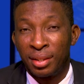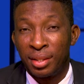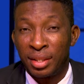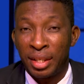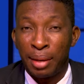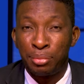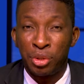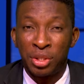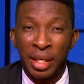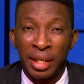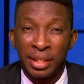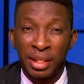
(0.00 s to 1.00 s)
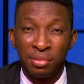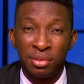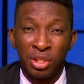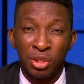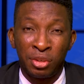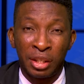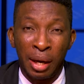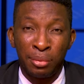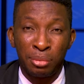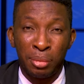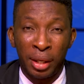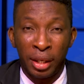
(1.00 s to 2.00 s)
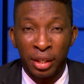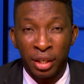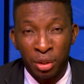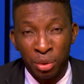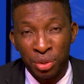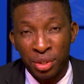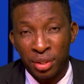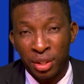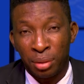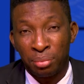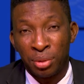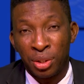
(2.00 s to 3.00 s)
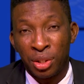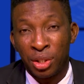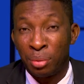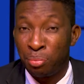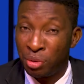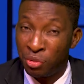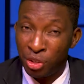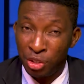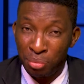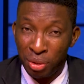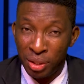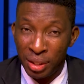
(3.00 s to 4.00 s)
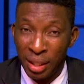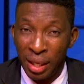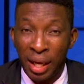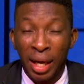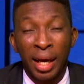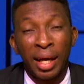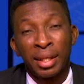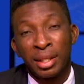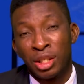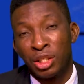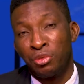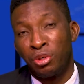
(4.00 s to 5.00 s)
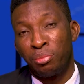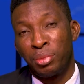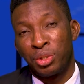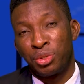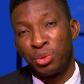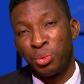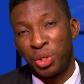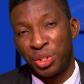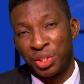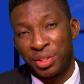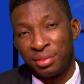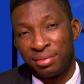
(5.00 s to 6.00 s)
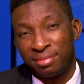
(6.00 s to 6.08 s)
This captures the activities of the capital market ecosystem in the previous month and key developments to watch.